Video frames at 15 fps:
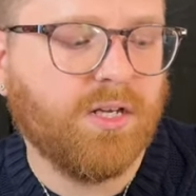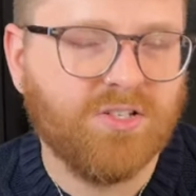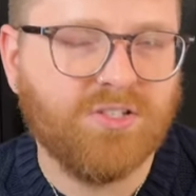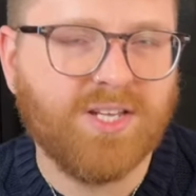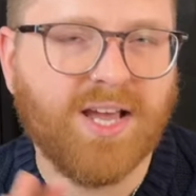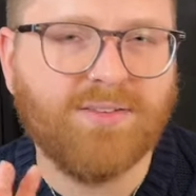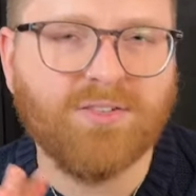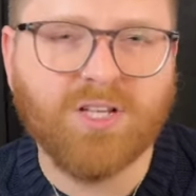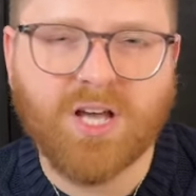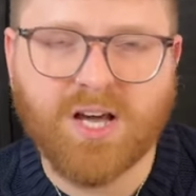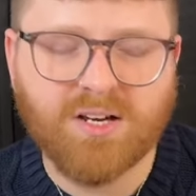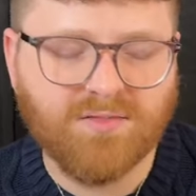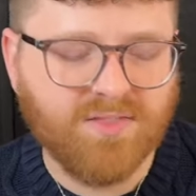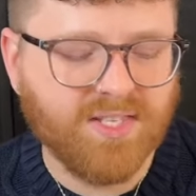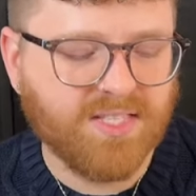to have a
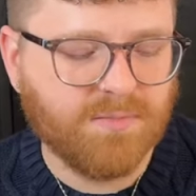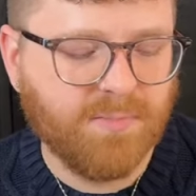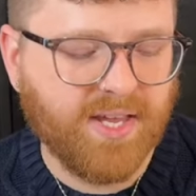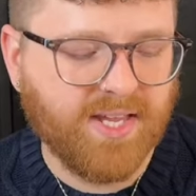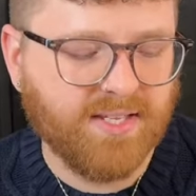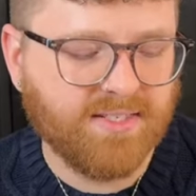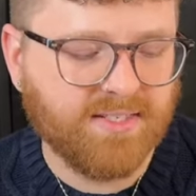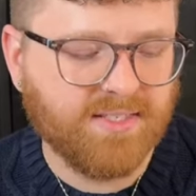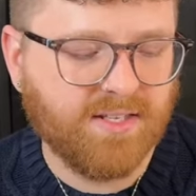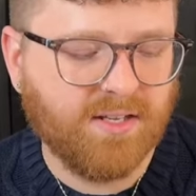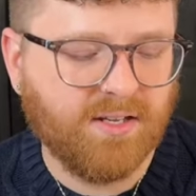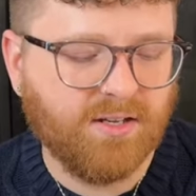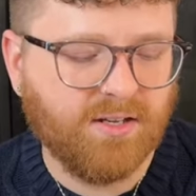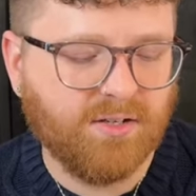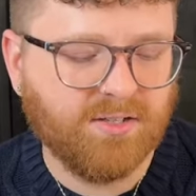lot of the space
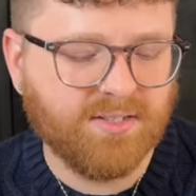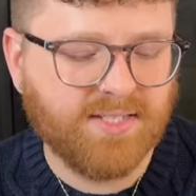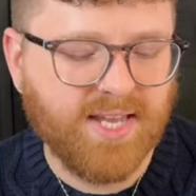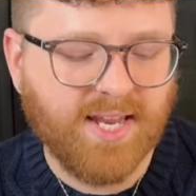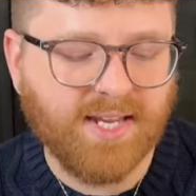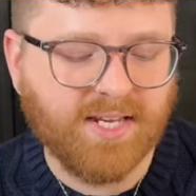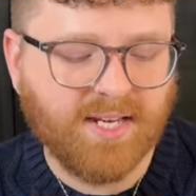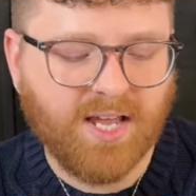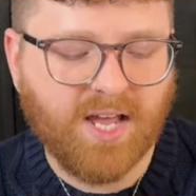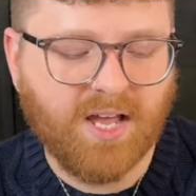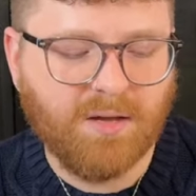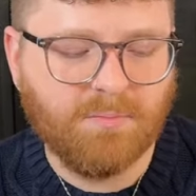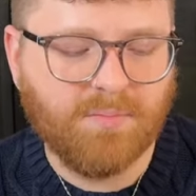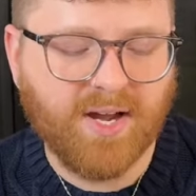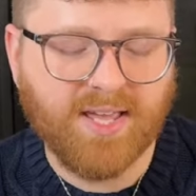taken
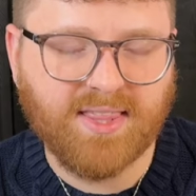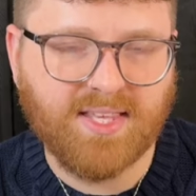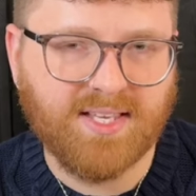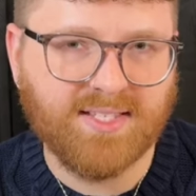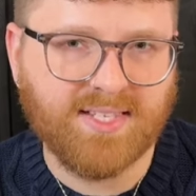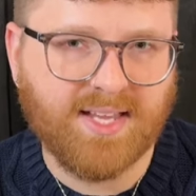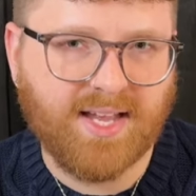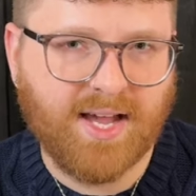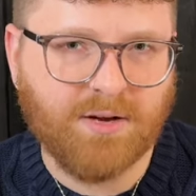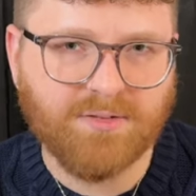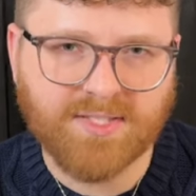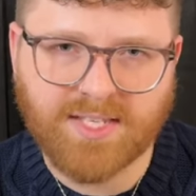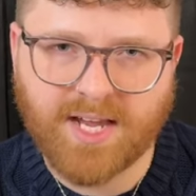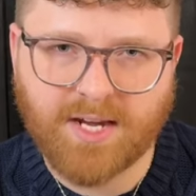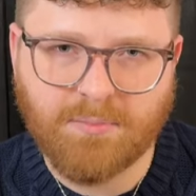up by these
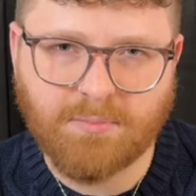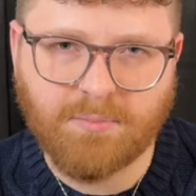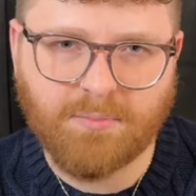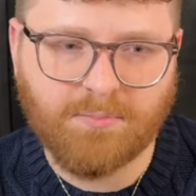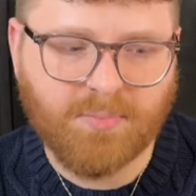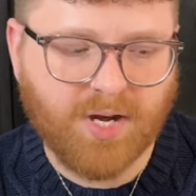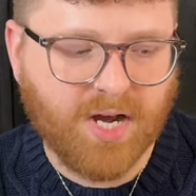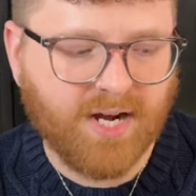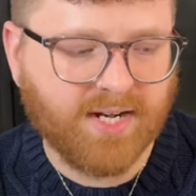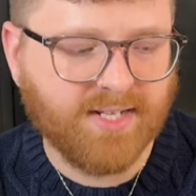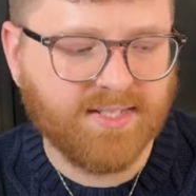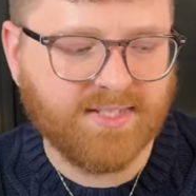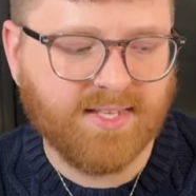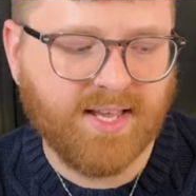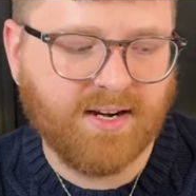outside
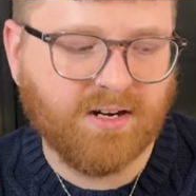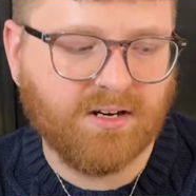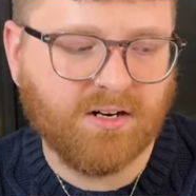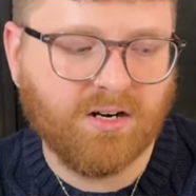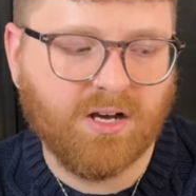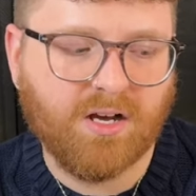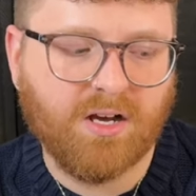pockets that are